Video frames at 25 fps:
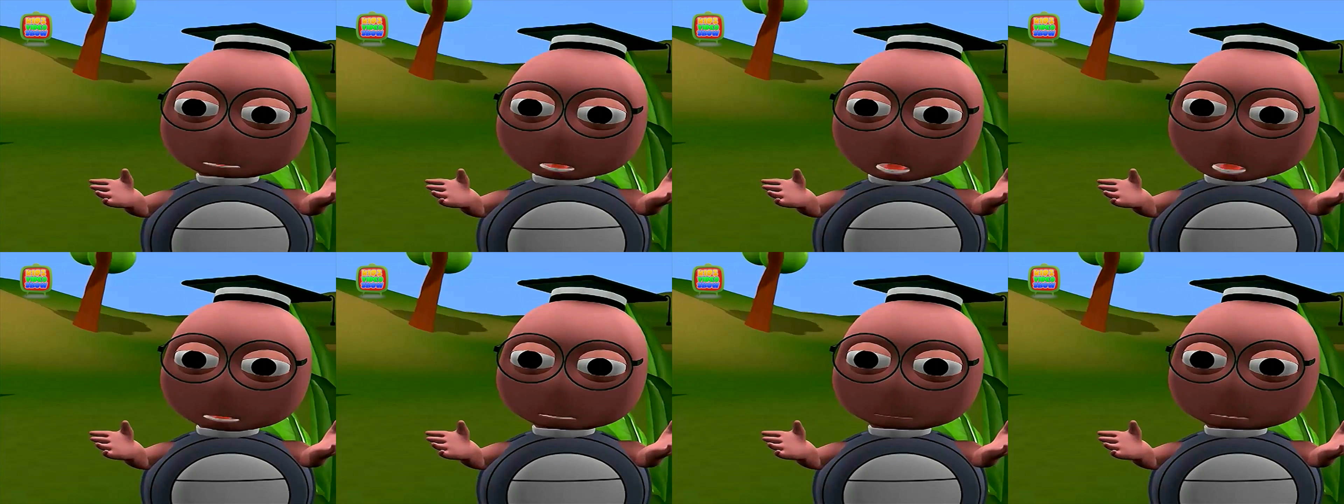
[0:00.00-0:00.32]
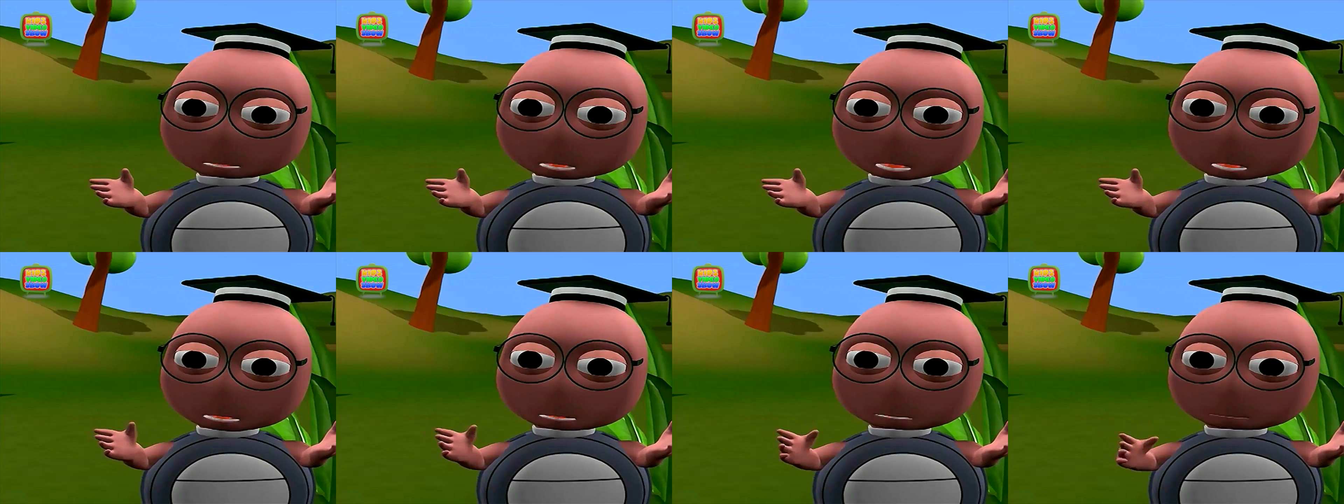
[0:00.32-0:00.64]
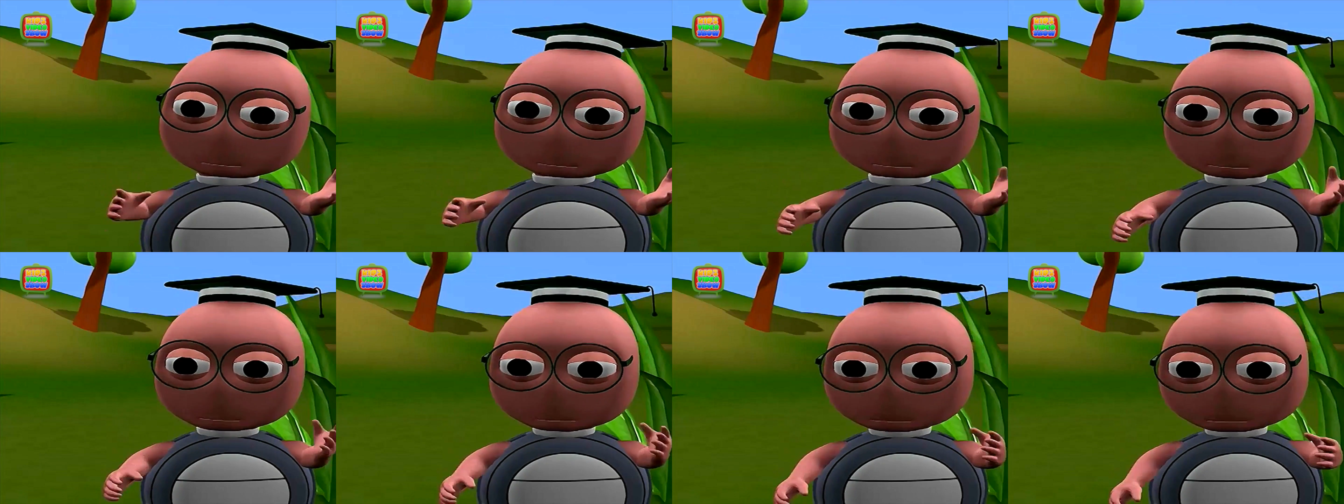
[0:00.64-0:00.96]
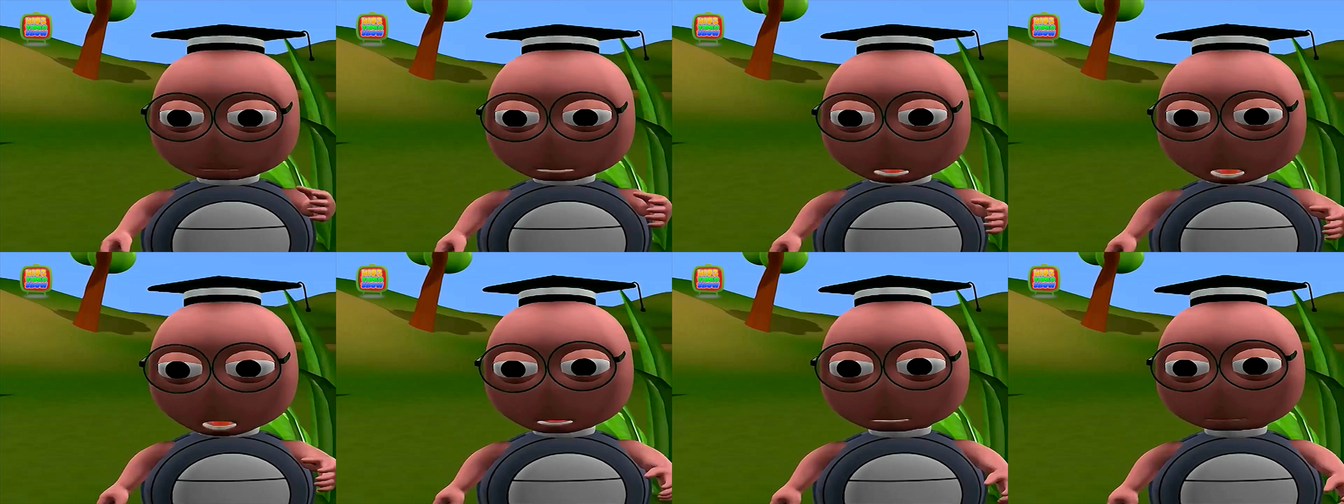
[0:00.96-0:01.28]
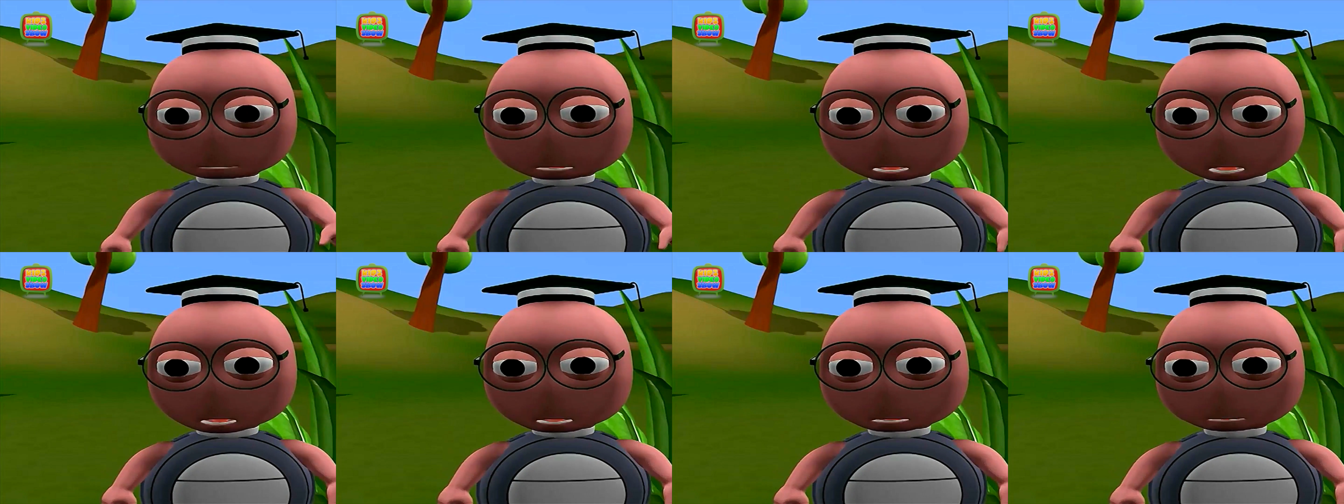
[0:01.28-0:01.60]
every time it rains
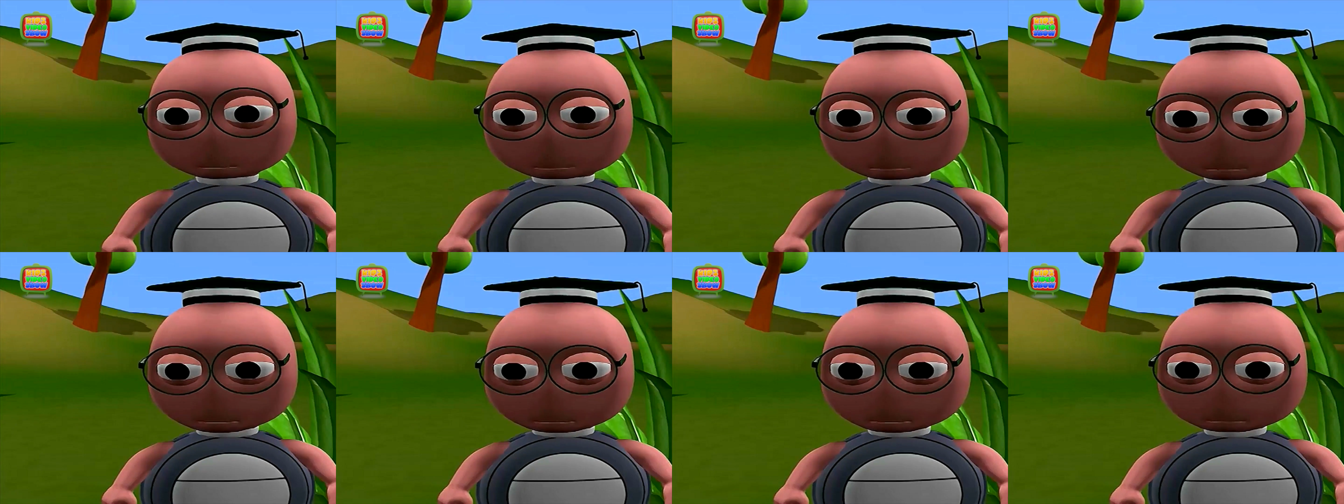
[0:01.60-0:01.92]
heavily